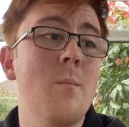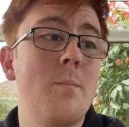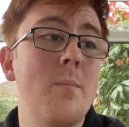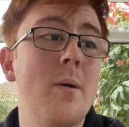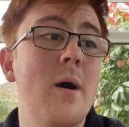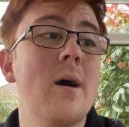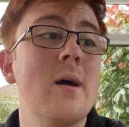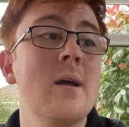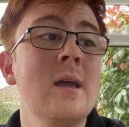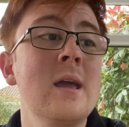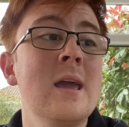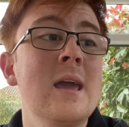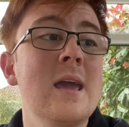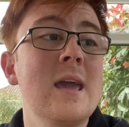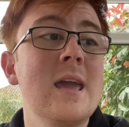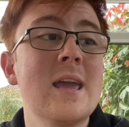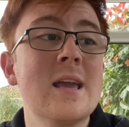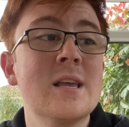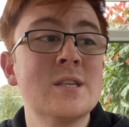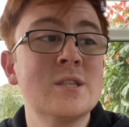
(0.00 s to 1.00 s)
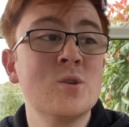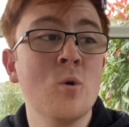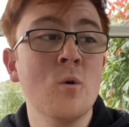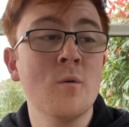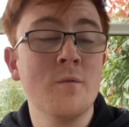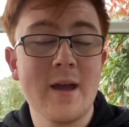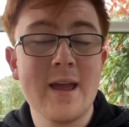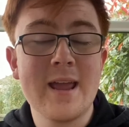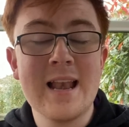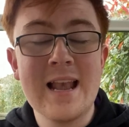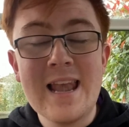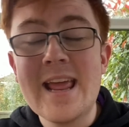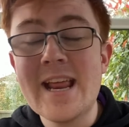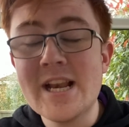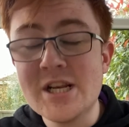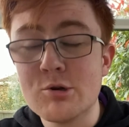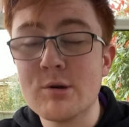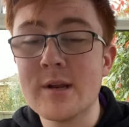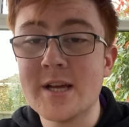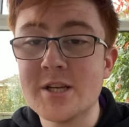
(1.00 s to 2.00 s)
but he is sort of
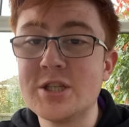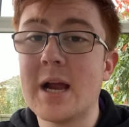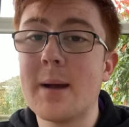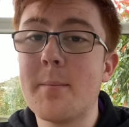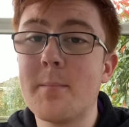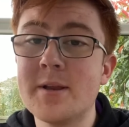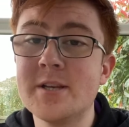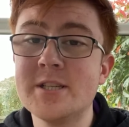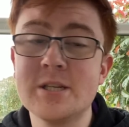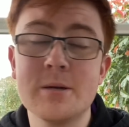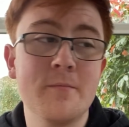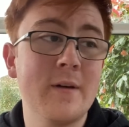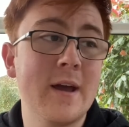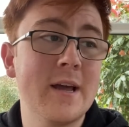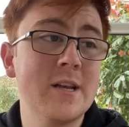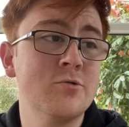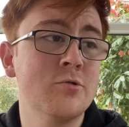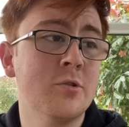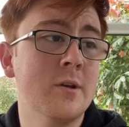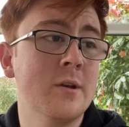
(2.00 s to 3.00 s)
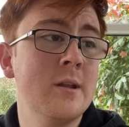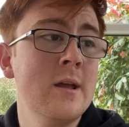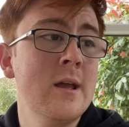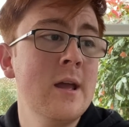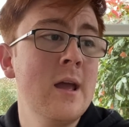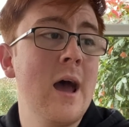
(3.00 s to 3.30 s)
literally a championship veteran,